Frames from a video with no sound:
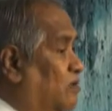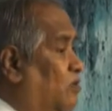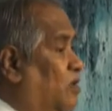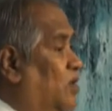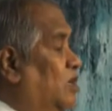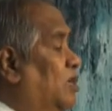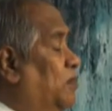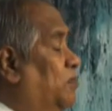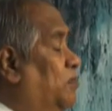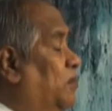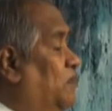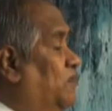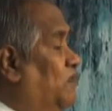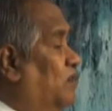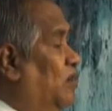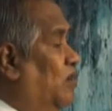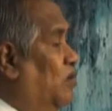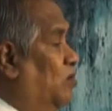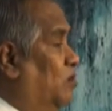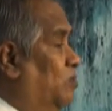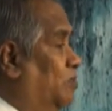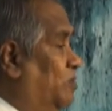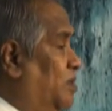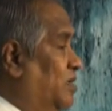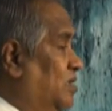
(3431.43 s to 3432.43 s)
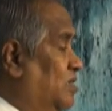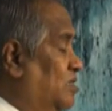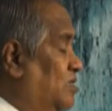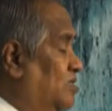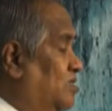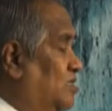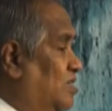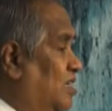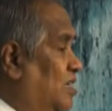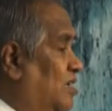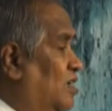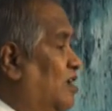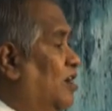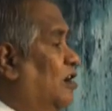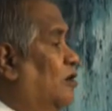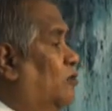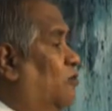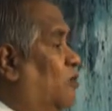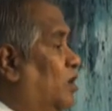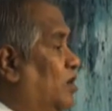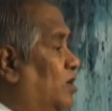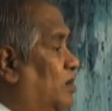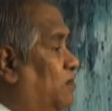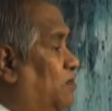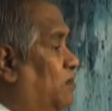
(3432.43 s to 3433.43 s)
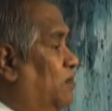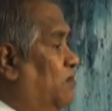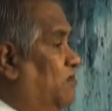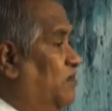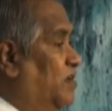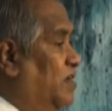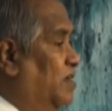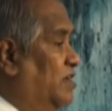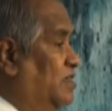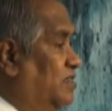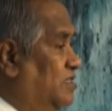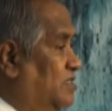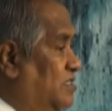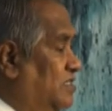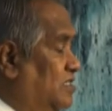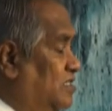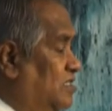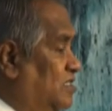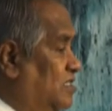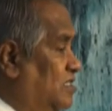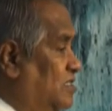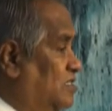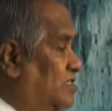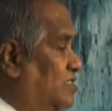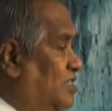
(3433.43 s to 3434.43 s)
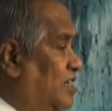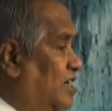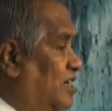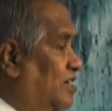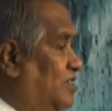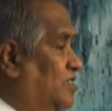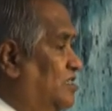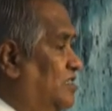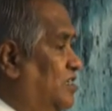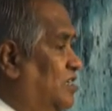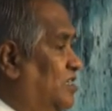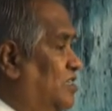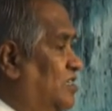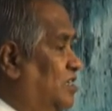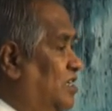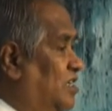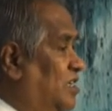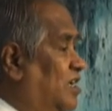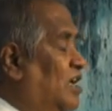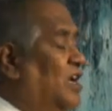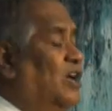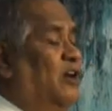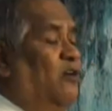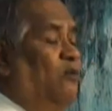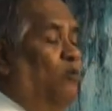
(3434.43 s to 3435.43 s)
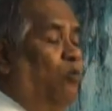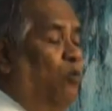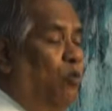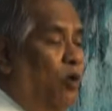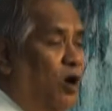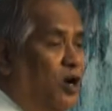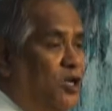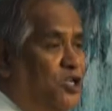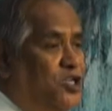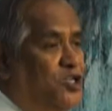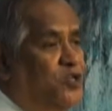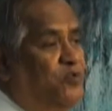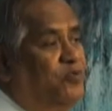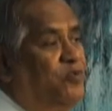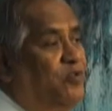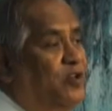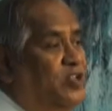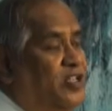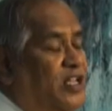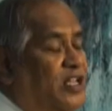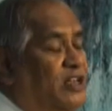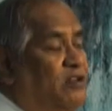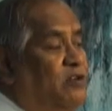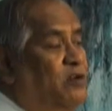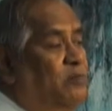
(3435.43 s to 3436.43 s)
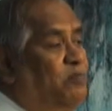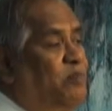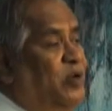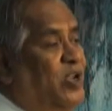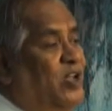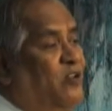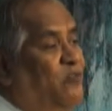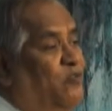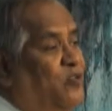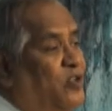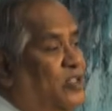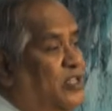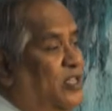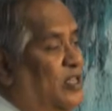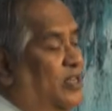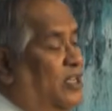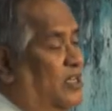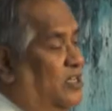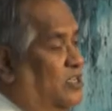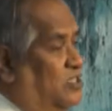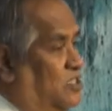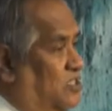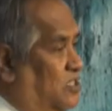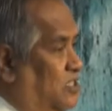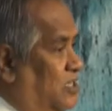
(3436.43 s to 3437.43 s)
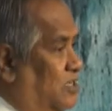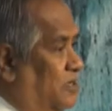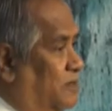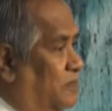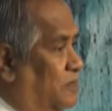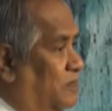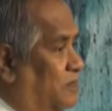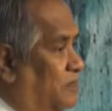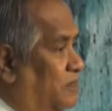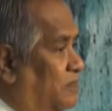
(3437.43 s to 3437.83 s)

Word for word: What type of government is there? What type of decisions they are taking? Watchful. Then you pray for the nation.